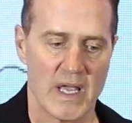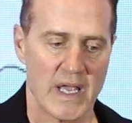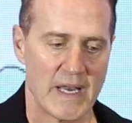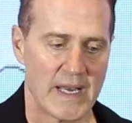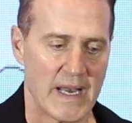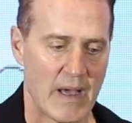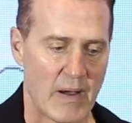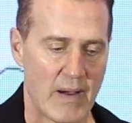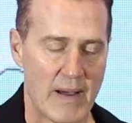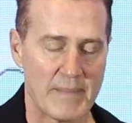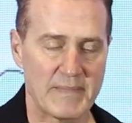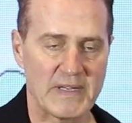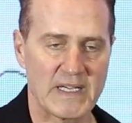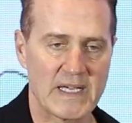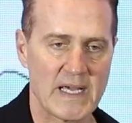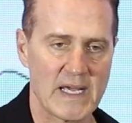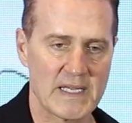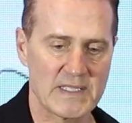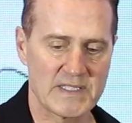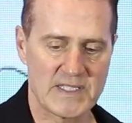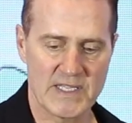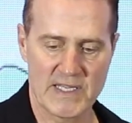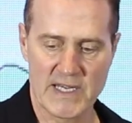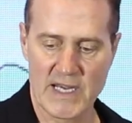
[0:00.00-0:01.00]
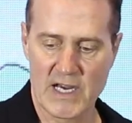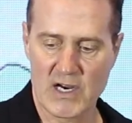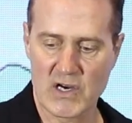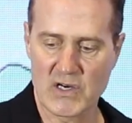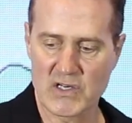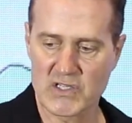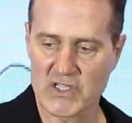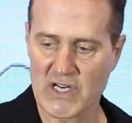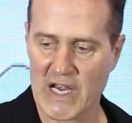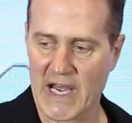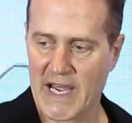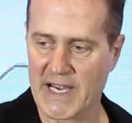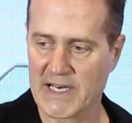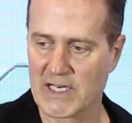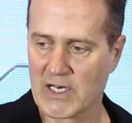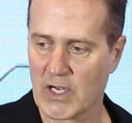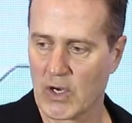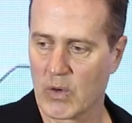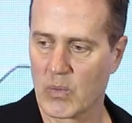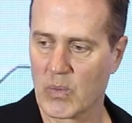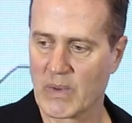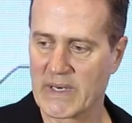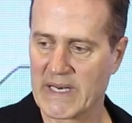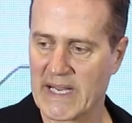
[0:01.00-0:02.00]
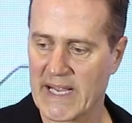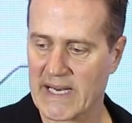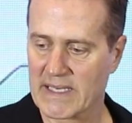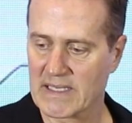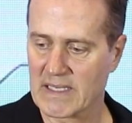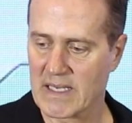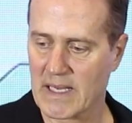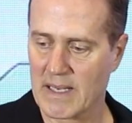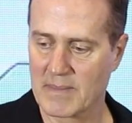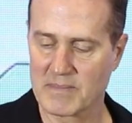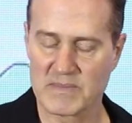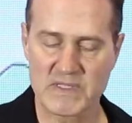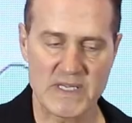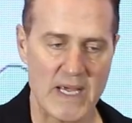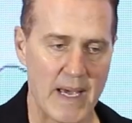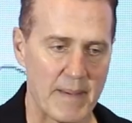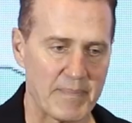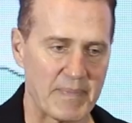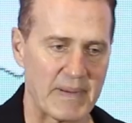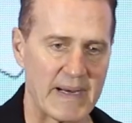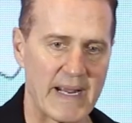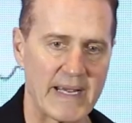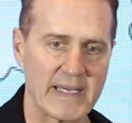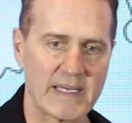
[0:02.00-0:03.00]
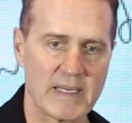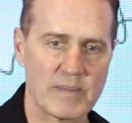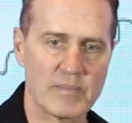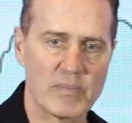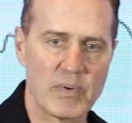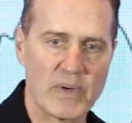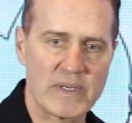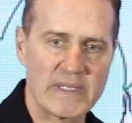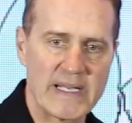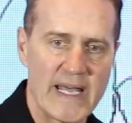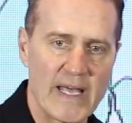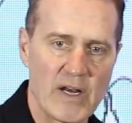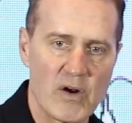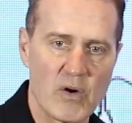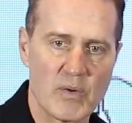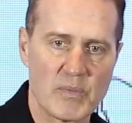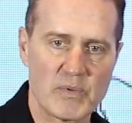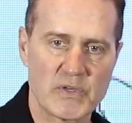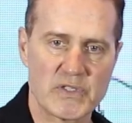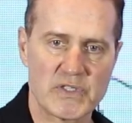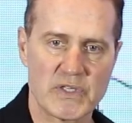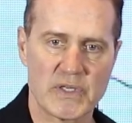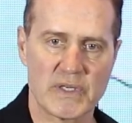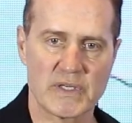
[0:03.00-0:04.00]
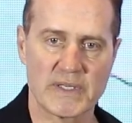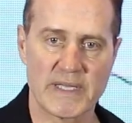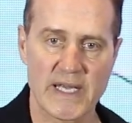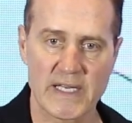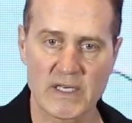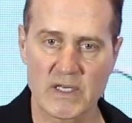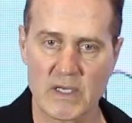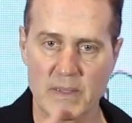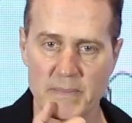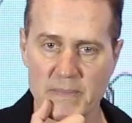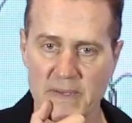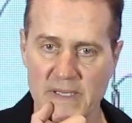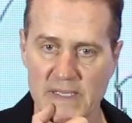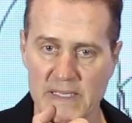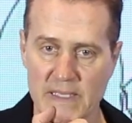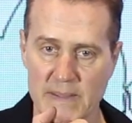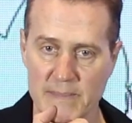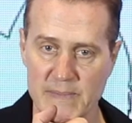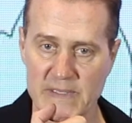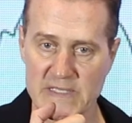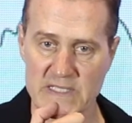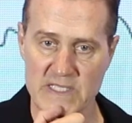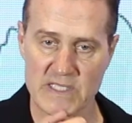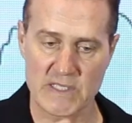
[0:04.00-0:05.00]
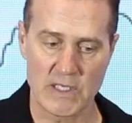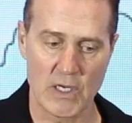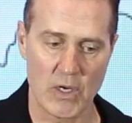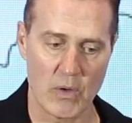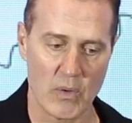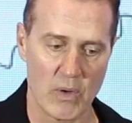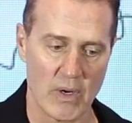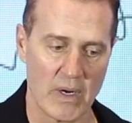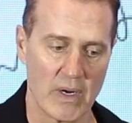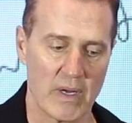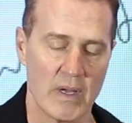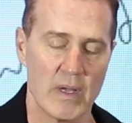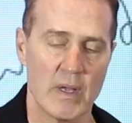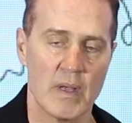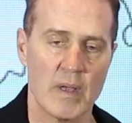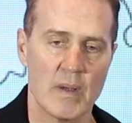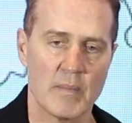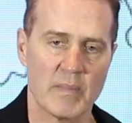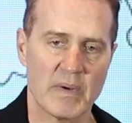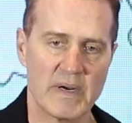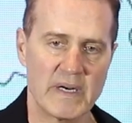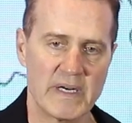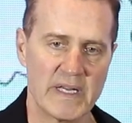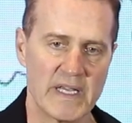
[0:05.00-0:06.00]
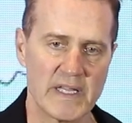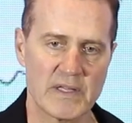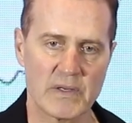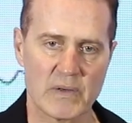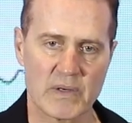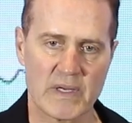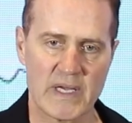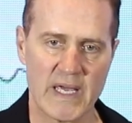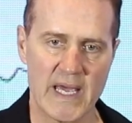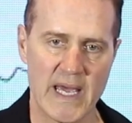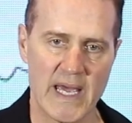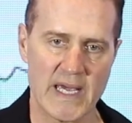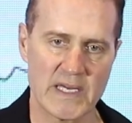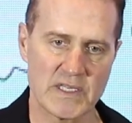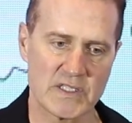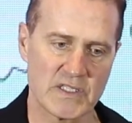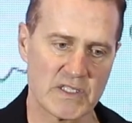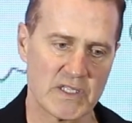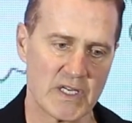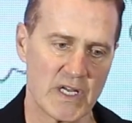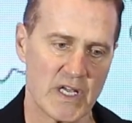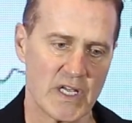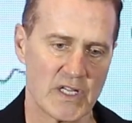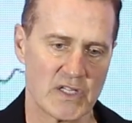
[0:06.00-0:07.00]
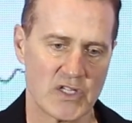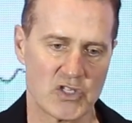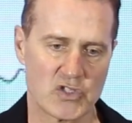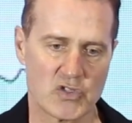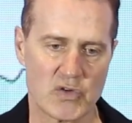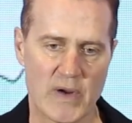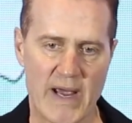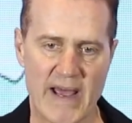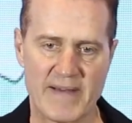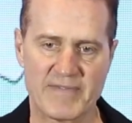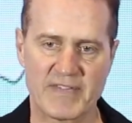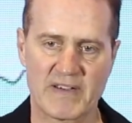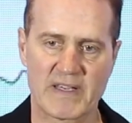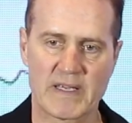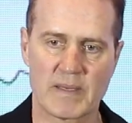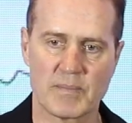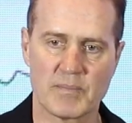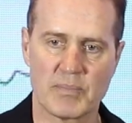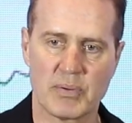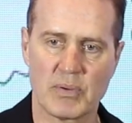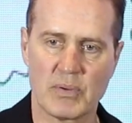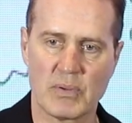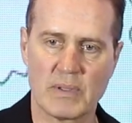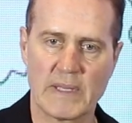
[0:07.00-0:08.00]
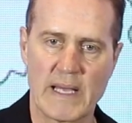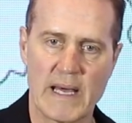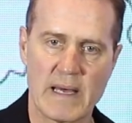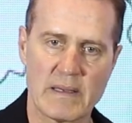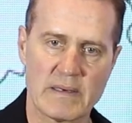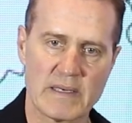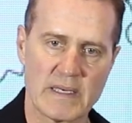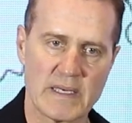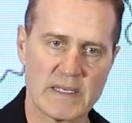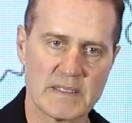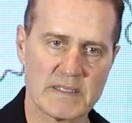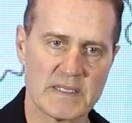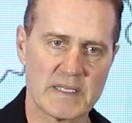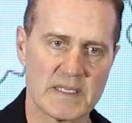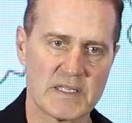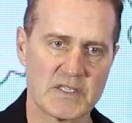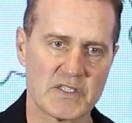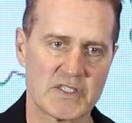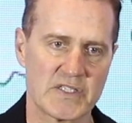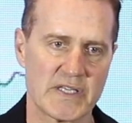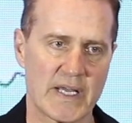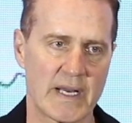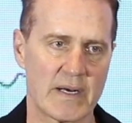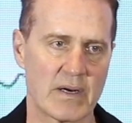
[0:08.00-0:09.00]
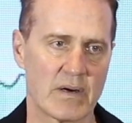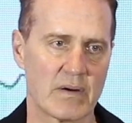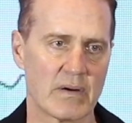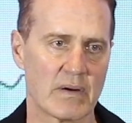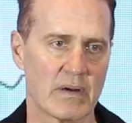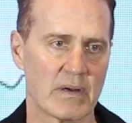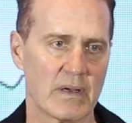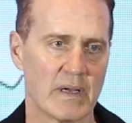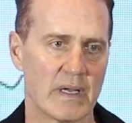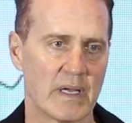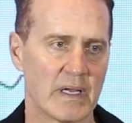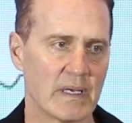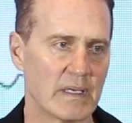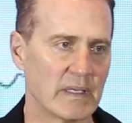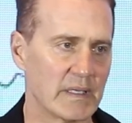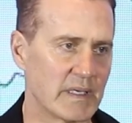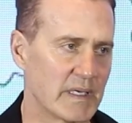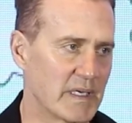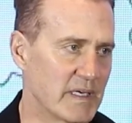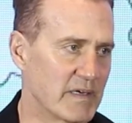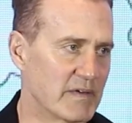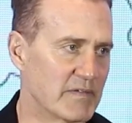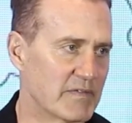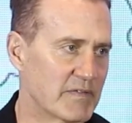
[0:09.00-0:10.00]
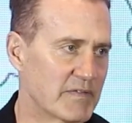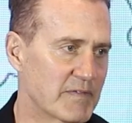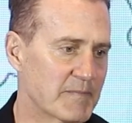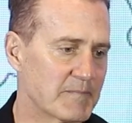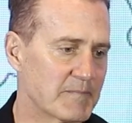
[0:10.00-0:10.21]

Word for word: Now, I'm the concierge. I know when that comes up, and I can bring that over to you. That could be a little bit slower. But in either case, the traffic can pull out into the center and leave.